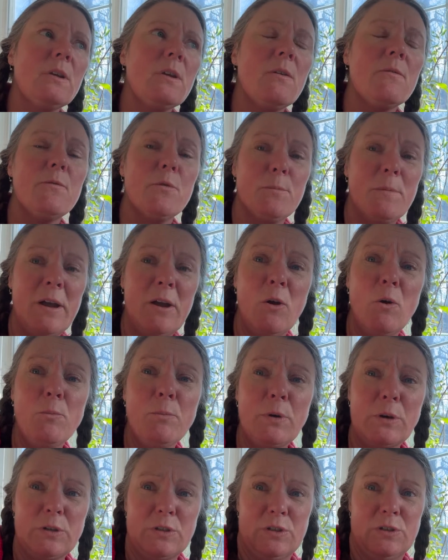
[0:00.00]
For my
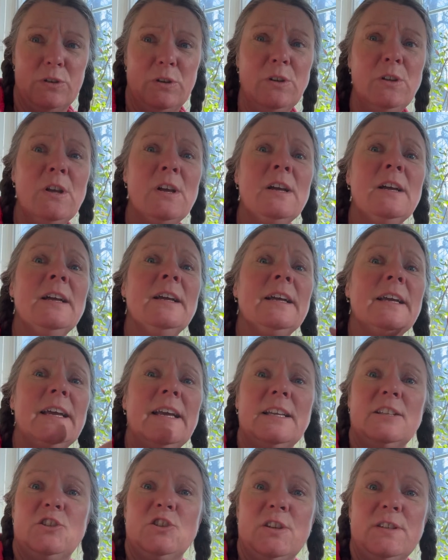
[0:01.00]
own personal,
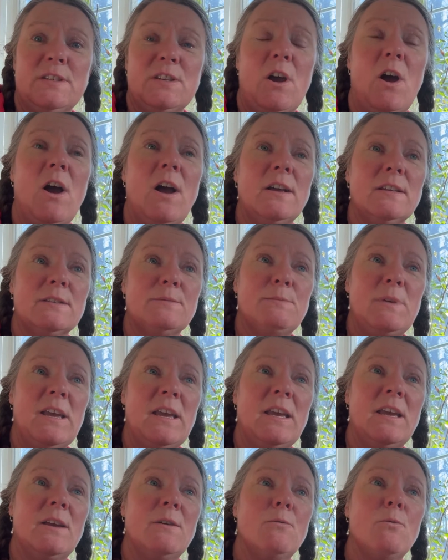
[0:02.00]
It just cost
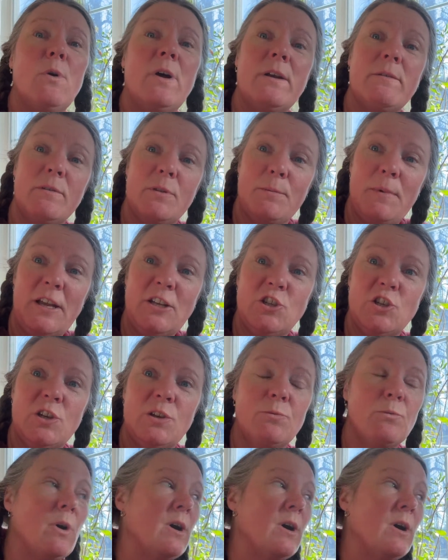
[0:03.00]
me whatever the bed sheet